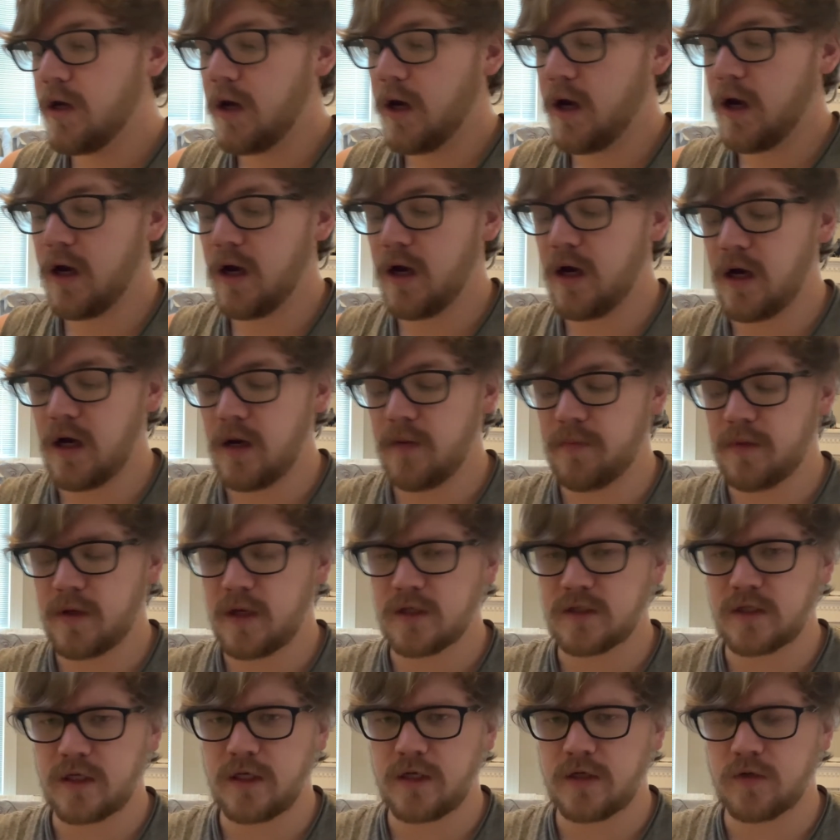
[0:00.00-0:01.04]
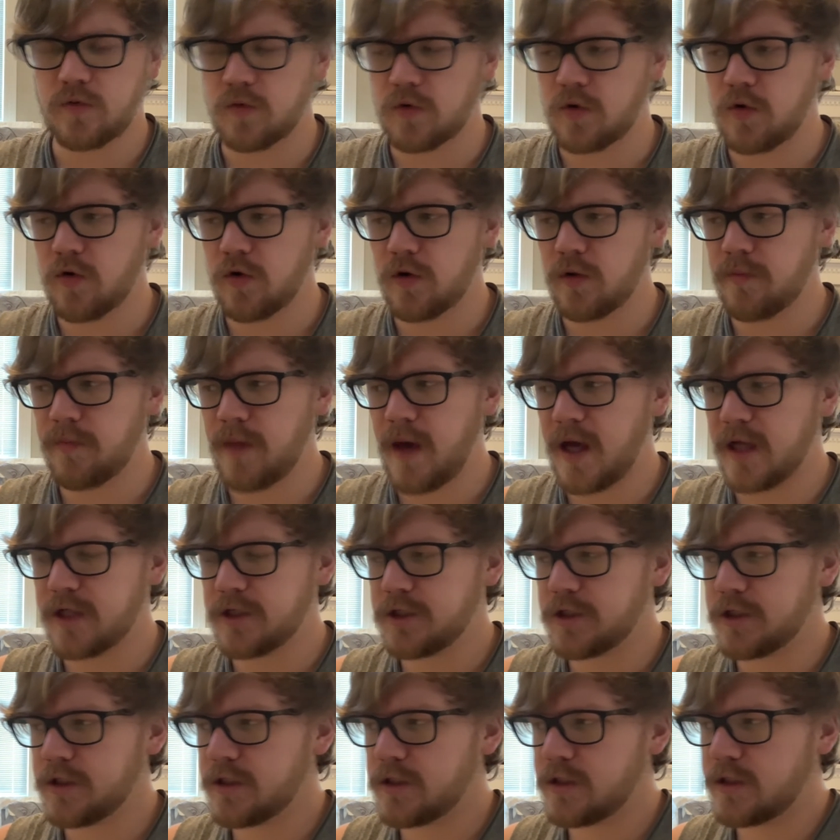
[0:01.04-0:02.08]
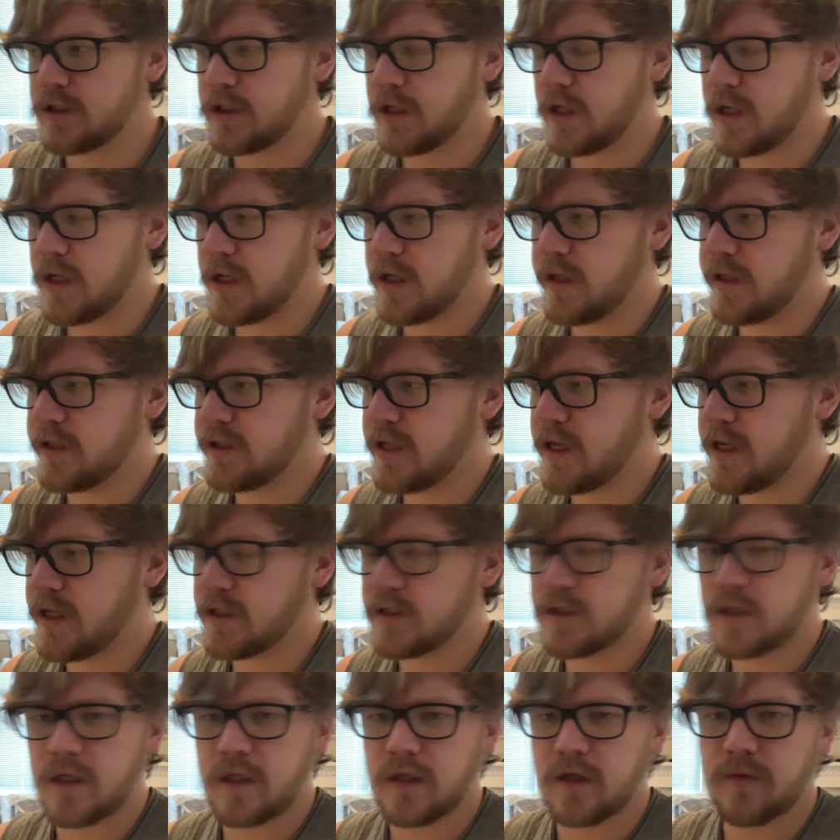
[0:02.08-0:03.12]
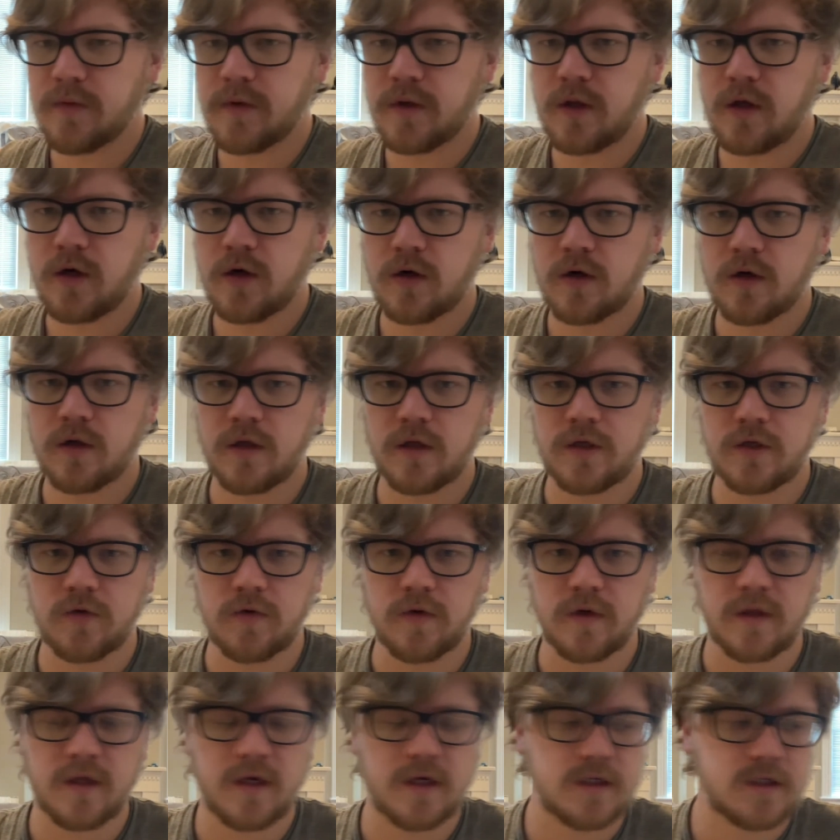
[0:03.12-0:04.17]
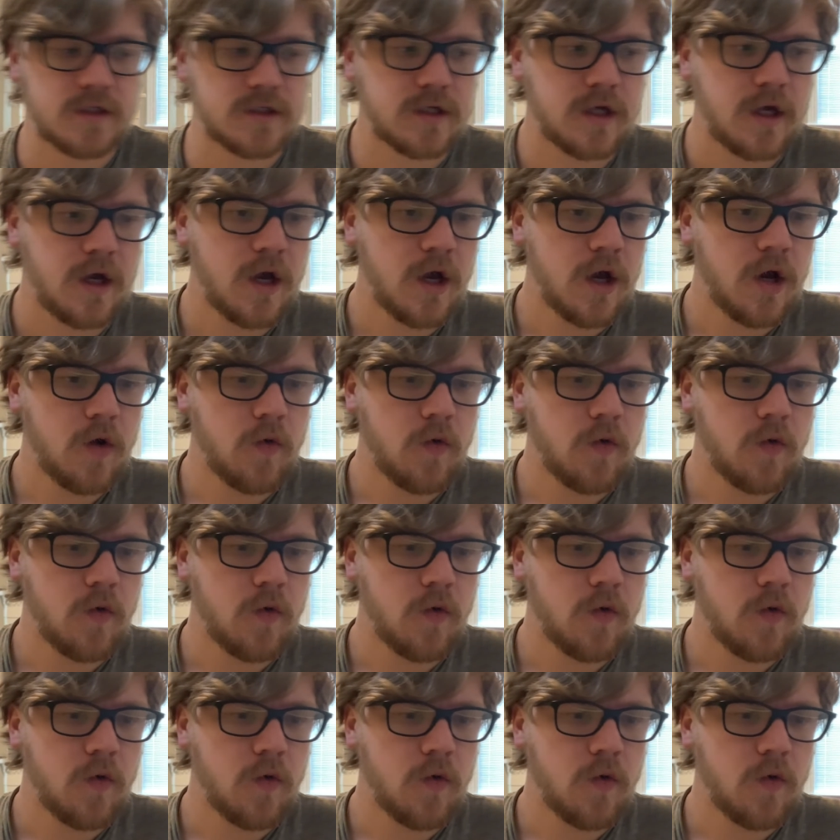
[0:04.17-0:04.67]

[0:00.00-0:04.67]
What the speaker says: because I need to record in batches, it takes a little bit longer than doing this.